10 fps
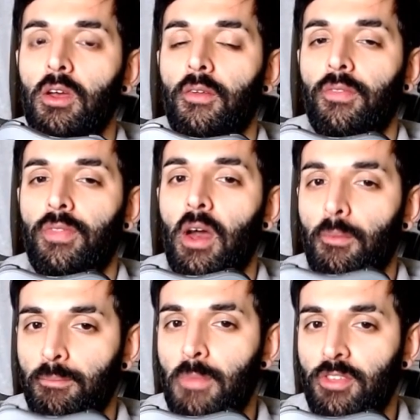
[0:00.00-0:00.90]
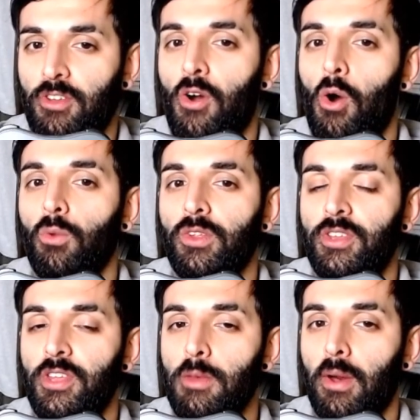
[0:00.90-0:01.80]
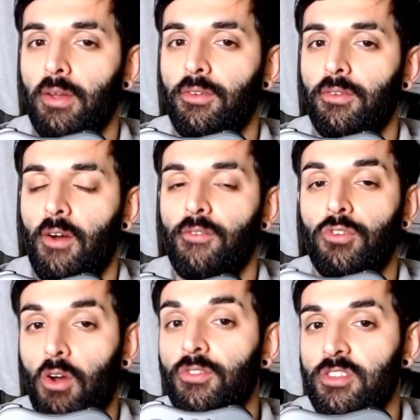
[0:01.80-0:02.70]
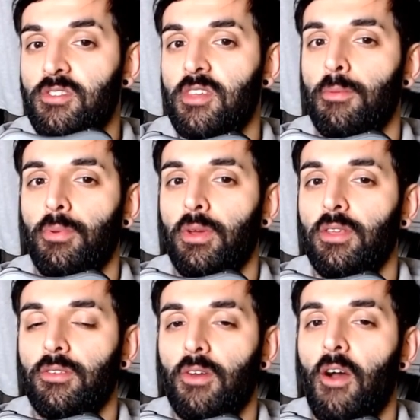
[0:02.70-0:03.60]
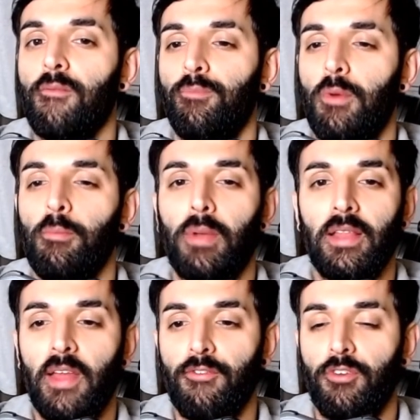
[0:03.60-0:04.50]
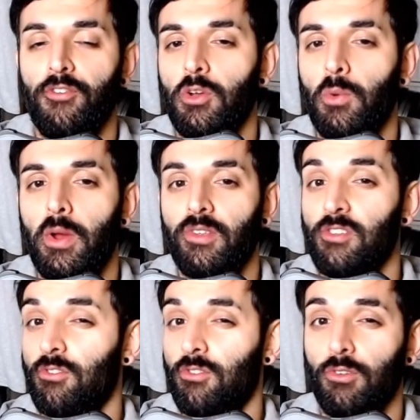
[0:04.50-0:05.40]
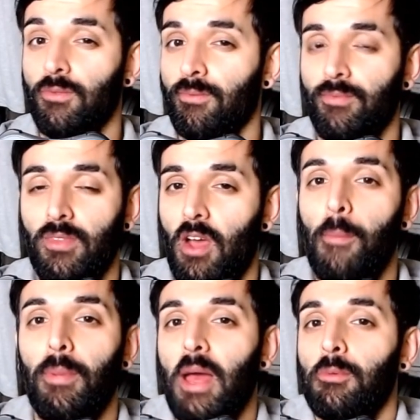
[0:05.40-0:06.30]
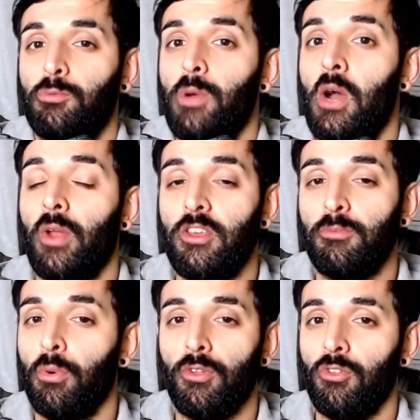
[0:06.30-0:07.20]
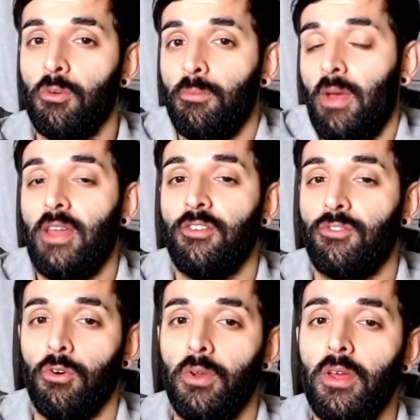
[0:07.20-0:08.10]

that method of holding the D-pad. I've gone to tip, and I've been playing like that for a few weeks. It just doesn't. I play much better when I use ball of thumb. End of story.